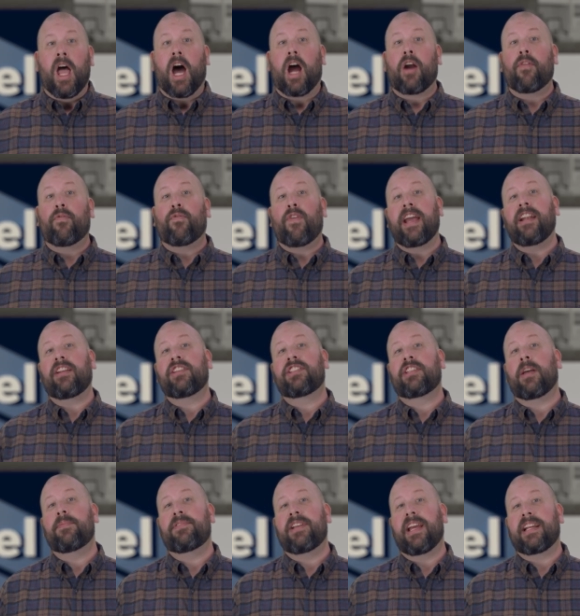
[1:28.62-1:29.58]
Our final
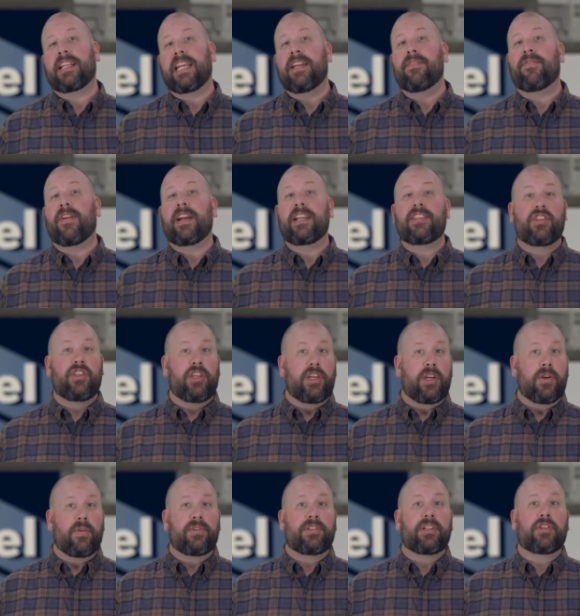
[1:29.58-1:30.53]
subject invites
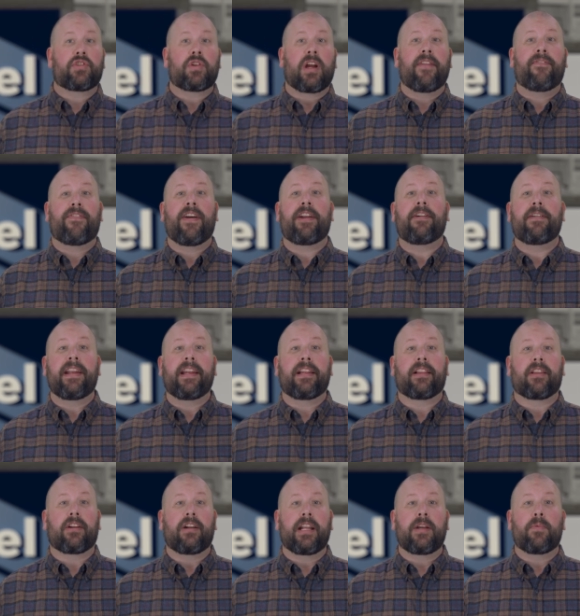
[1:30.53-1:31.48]
you to try
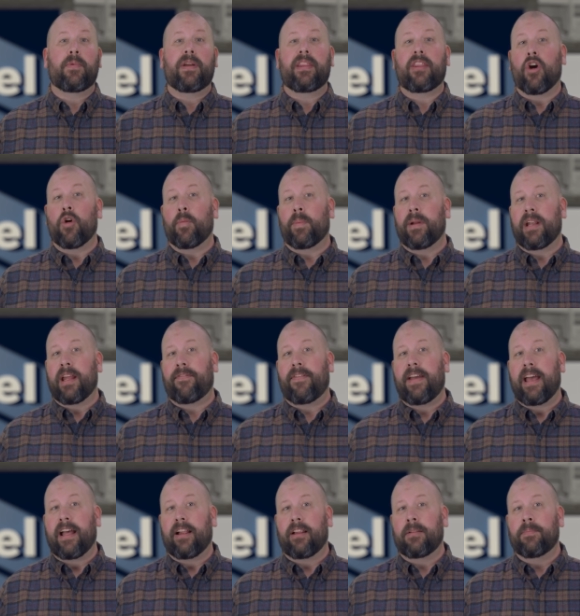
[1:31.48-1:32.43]
federated learning with
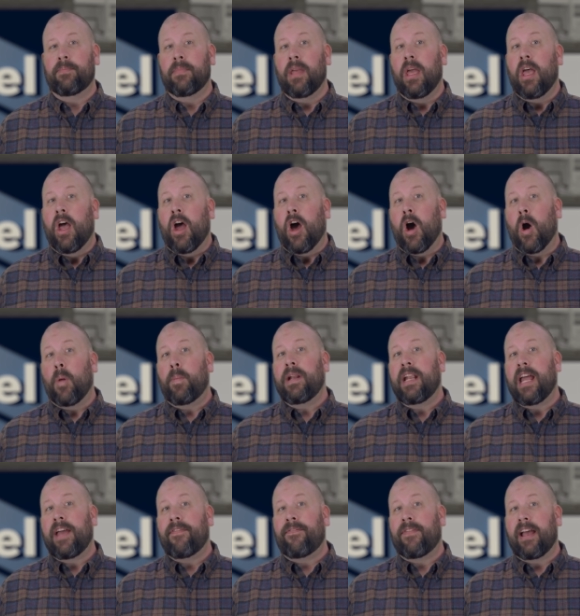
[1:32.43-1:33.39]
OpenFL.
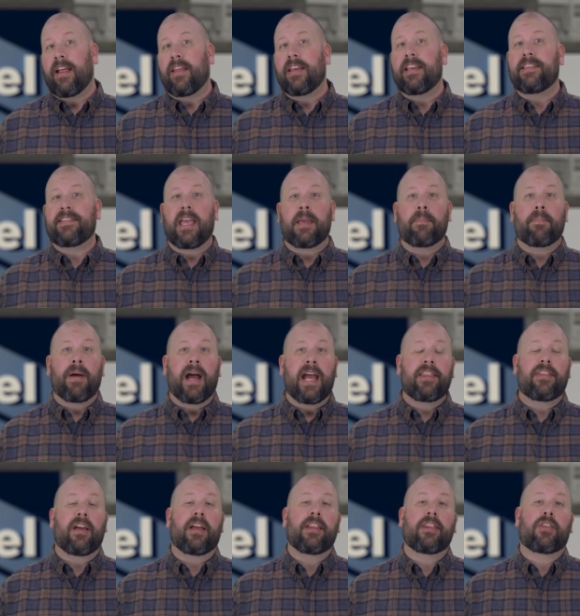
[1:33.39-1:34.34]
OpenFL is a
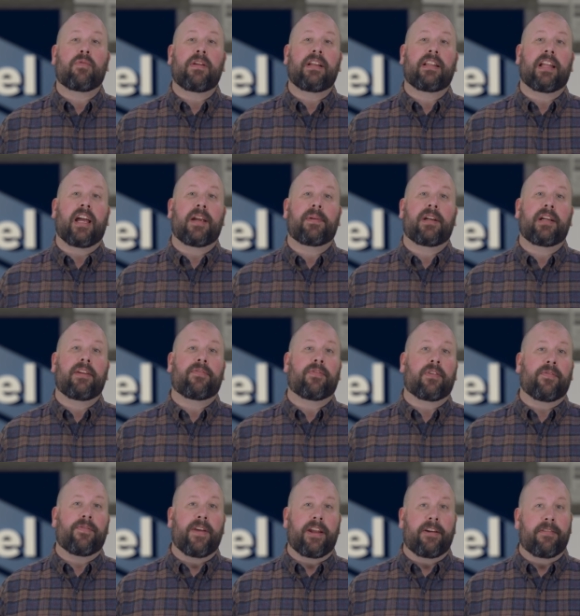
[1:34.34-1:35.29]
Python 3 library
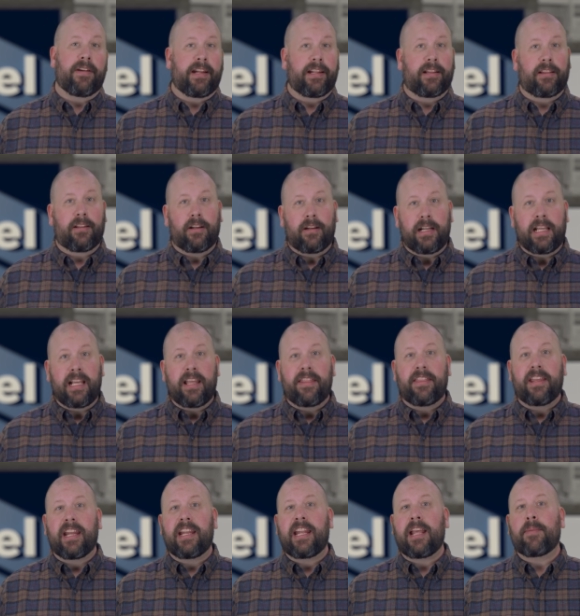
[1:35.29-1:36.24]
for federated learning
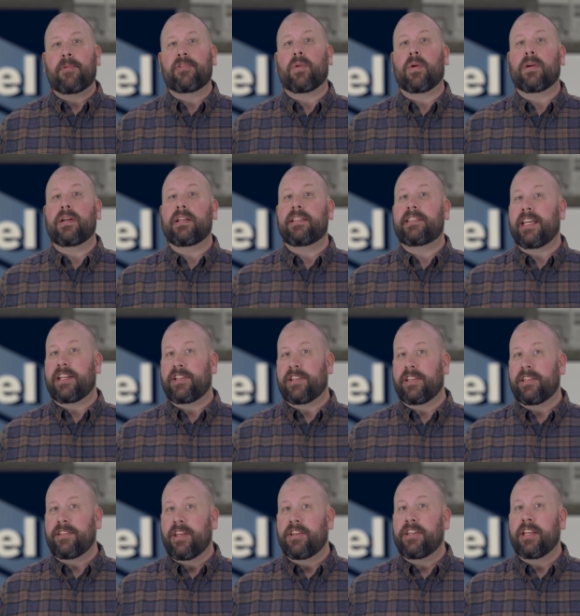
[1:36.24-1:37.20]
that enables
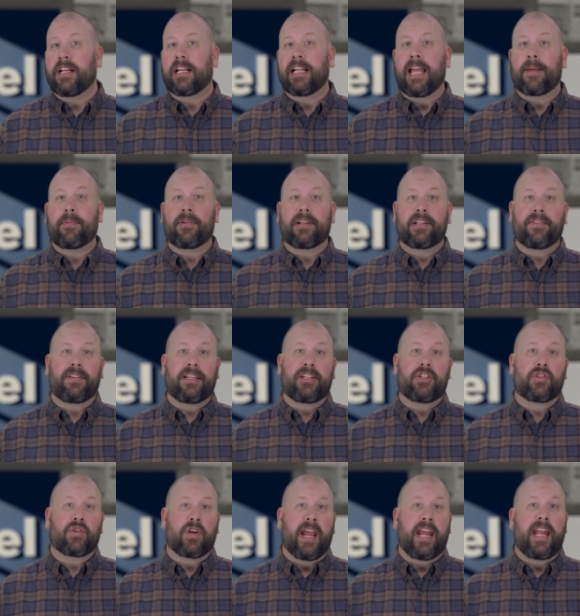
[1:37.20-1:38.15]
organizations to collaboratively
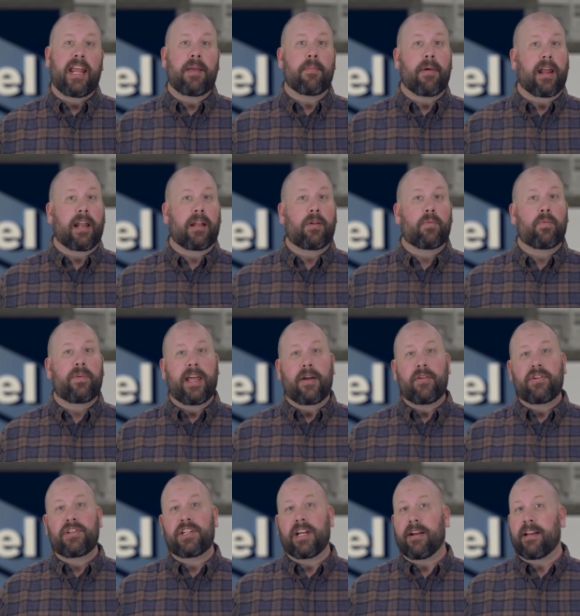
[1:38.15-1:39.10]
train a model
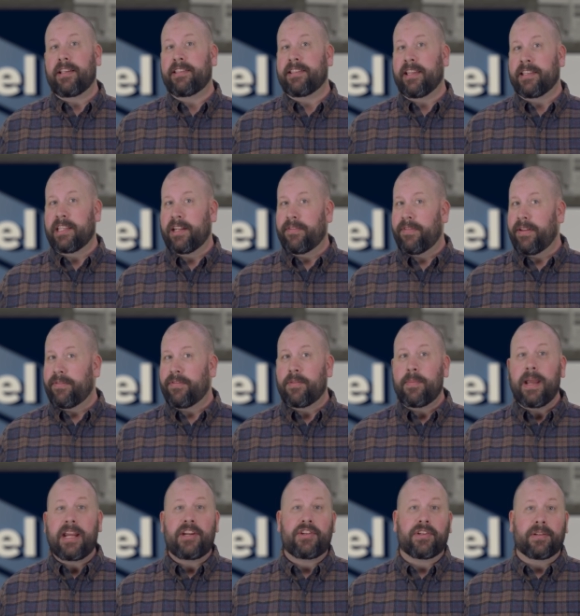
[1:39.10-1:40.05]
without sharing sensitive
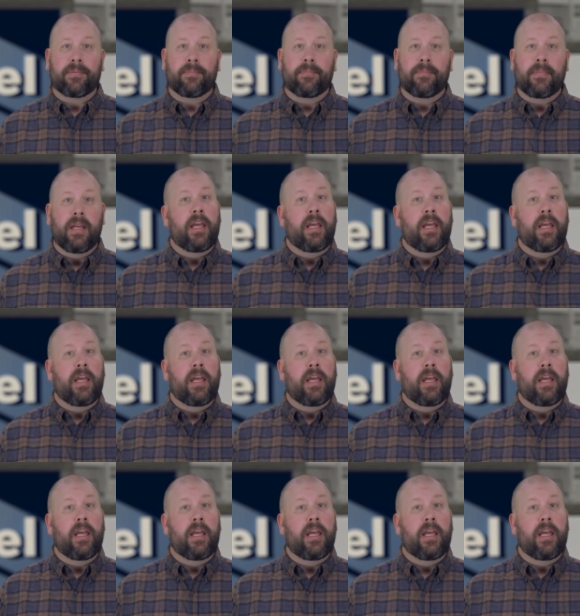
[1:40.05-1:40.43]
information.